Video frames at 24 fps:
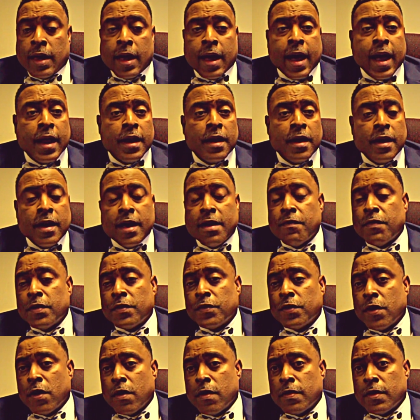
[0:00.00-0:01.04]
I never
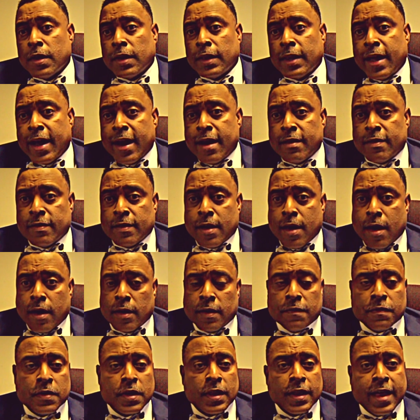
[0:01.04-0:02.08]
turned the lights
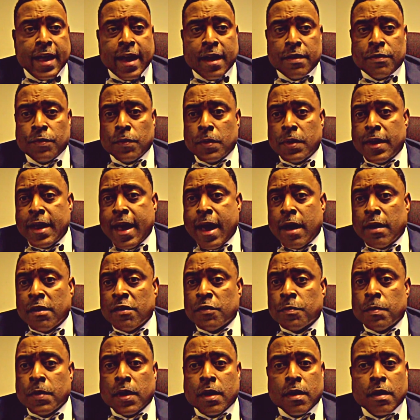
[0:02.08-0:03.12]
out. If the lights went out,
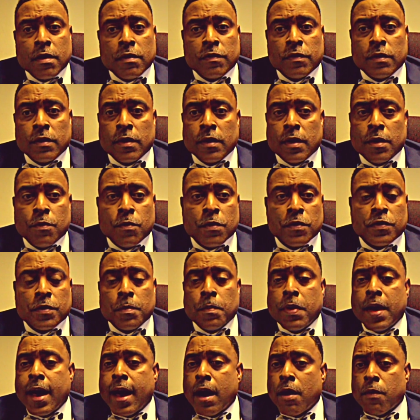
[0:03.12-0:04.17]
it's because it was a
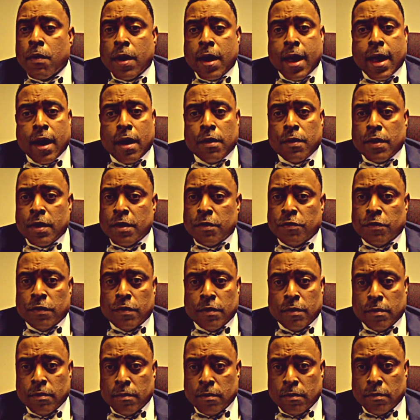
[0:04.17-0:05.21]
power outage.
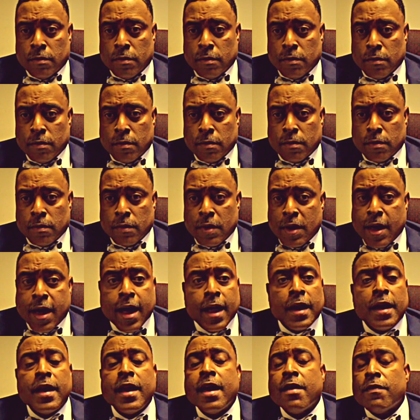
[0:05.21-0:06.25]

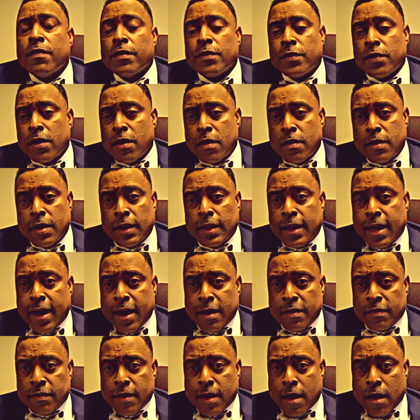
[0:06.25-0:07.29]
I never turned the
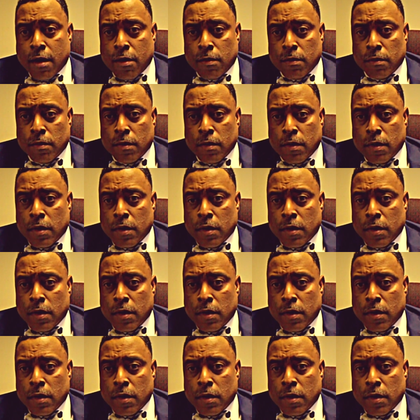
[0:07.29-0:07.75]
lights out.